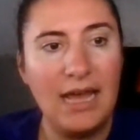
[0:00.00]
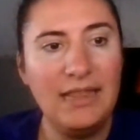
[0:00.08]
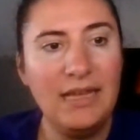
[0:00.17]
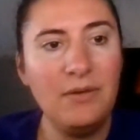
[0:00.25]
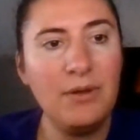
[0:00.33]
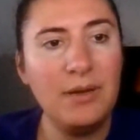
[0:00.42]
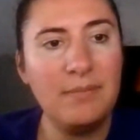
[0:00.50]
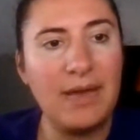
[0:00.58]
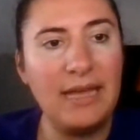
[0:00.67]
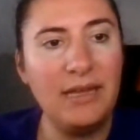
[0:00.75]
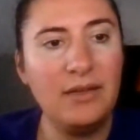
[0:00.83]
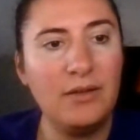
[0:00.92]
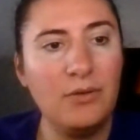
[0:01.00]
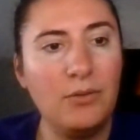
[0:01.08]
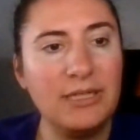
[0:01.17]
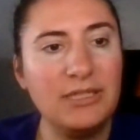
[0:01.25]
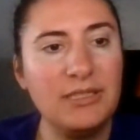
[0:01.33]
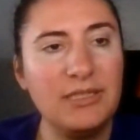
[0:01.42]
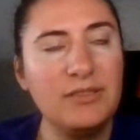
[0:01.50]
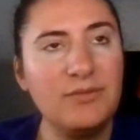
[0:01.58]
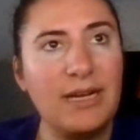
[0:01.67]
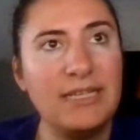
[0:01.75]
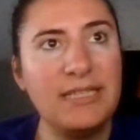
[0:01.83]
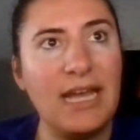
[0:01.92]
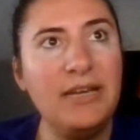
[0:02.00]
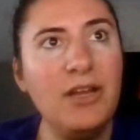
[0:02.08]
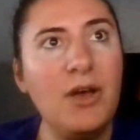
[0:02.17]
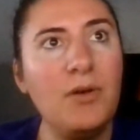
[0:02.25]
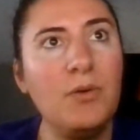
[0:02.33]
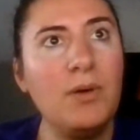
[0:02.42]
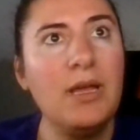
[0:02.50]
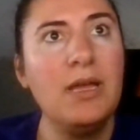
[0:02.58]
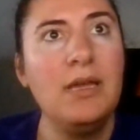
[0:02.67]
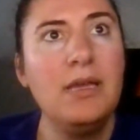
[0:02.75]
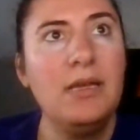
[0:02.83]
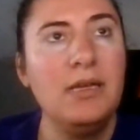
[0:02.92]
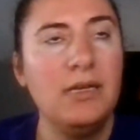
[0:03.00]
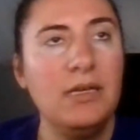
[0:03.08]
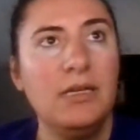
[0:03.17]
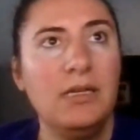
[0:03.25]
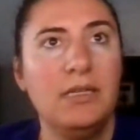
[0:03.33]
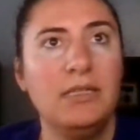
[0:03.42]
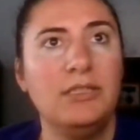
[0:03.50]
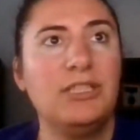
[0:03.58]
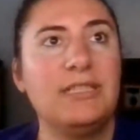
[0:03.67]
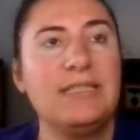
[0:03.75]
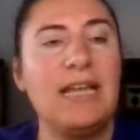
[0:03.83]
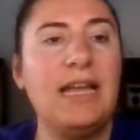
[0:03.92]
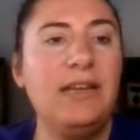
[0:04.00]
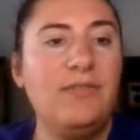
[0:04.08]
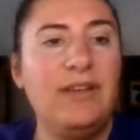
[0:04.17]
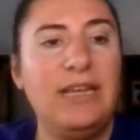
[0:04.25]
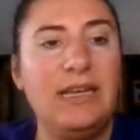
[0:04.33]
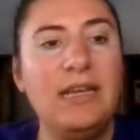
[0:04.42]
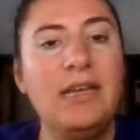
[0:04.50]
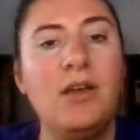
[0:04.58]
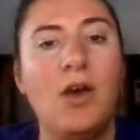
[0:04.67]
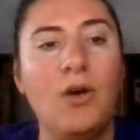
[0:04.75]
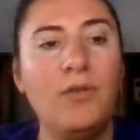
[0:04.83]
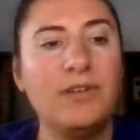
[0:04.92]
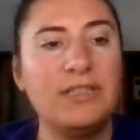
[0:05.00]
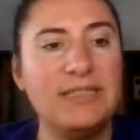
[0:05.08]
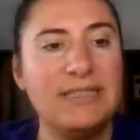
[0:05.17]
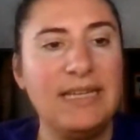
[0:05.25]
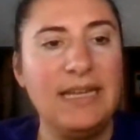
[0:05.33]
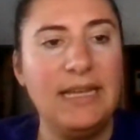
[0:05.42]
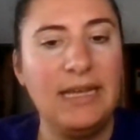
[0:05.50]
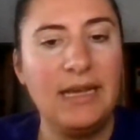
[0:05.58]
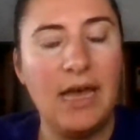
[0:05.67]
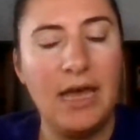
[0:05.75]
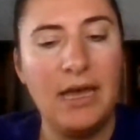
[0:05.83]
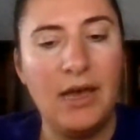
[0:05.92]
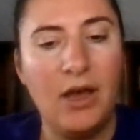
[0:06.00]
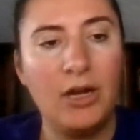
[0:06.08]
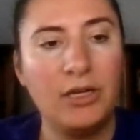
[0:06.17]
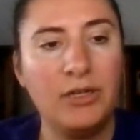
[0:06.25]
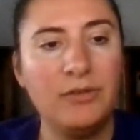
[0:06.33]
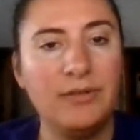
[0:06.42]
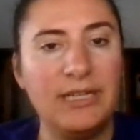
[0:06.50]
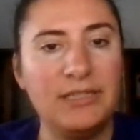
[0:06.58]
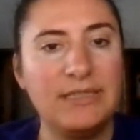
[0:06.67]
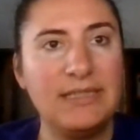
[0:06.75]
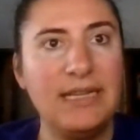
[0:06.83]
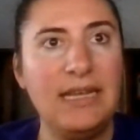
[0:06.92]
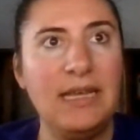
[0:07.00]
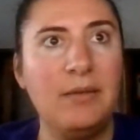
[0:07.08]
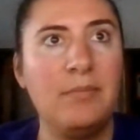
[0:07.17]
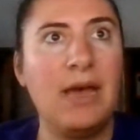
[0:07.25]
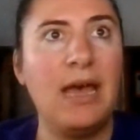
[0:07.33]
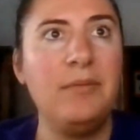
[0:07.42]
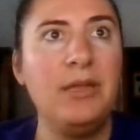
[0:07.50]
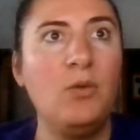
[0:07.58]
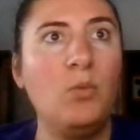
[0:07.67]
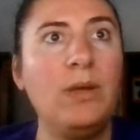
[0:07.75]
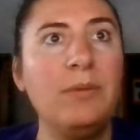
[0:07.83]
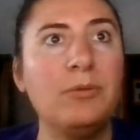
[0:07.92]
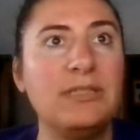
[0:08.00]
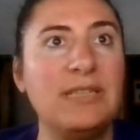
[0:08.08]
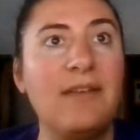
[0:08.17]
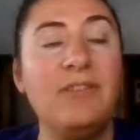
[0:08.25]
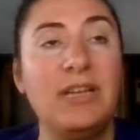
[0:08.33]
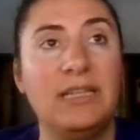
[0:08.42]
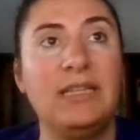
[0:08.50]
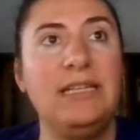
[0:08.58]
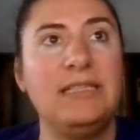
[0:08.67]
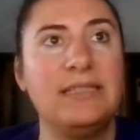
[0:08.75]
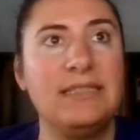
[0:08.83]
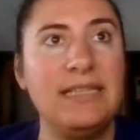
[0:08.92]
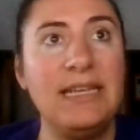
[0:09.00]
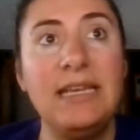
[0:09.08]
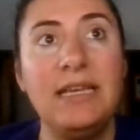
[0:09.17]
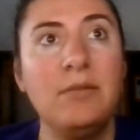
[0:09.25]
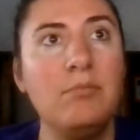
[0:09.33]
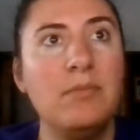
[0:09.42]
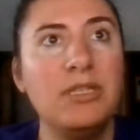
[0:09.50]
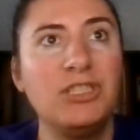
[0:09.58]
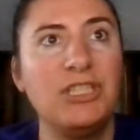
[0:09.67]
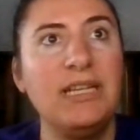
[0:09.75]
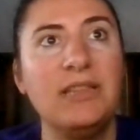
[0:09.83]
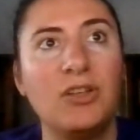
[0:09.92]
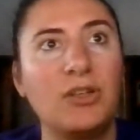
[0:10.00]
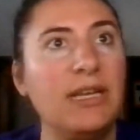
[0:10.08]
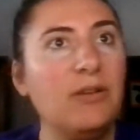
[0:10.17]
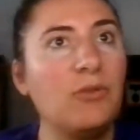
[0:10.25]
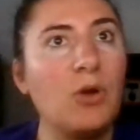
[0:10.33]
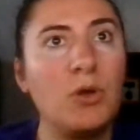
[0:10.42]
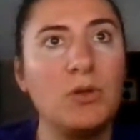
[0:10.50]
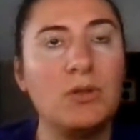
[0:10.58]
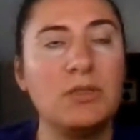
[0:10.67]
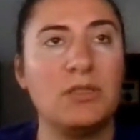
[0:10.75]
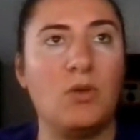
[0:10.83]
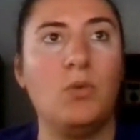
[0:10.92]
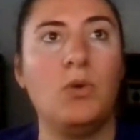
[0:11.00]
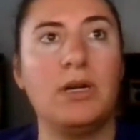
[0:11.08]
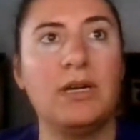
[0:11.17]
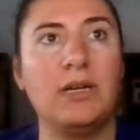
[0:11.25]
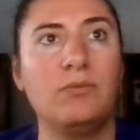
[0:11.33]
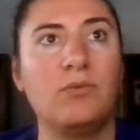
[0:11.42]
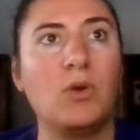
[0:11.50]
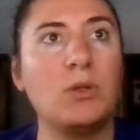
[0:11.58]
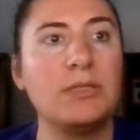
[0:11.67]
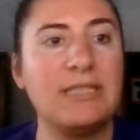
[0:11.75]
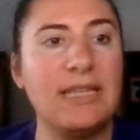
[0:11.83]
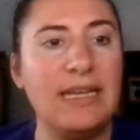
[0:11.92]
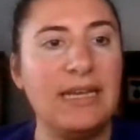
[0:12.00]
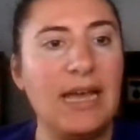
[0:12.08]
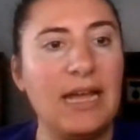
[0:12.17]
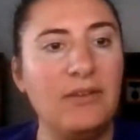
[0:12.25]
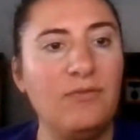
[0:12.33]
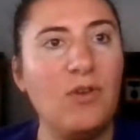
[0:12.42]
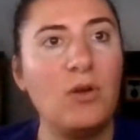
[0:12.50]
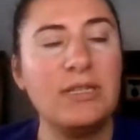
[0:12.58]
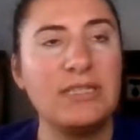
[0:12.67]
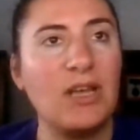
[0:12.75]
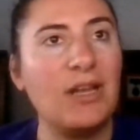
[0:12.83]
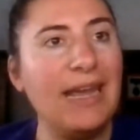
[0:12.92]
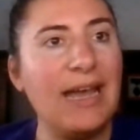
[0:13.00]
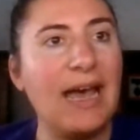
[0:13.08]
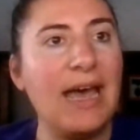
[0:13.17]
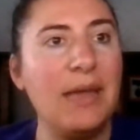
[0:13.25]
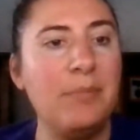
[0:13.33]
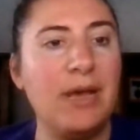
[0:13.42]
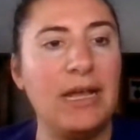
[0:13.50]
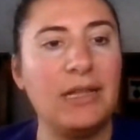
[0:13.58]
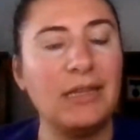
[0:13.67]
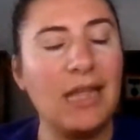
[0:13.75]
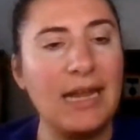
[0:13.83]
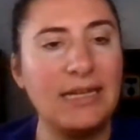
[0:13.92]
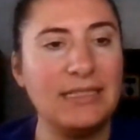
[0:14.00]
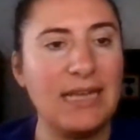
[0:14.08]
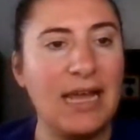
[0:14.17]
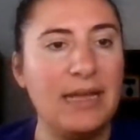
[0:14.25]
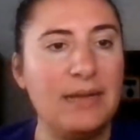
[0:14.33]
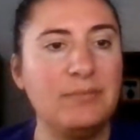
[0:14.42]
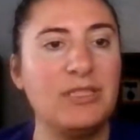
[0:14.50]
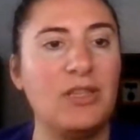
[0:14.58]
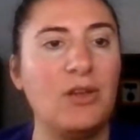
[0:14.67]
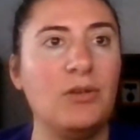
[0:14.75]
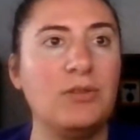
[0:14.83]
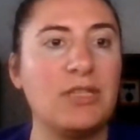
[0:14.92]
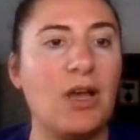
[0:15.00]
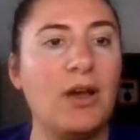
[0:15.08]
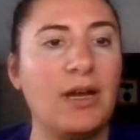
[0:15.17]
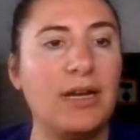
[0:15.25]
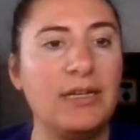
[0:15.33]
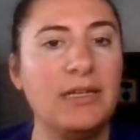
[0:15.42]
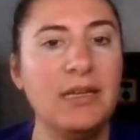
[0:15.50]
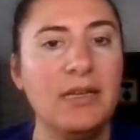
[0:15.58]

I think one of my questions, Russ, I know just kind of in overseeing our careers team, I mean, we will definitely see machine learning roles or roles that kind of focus on AI, but a lot of times those are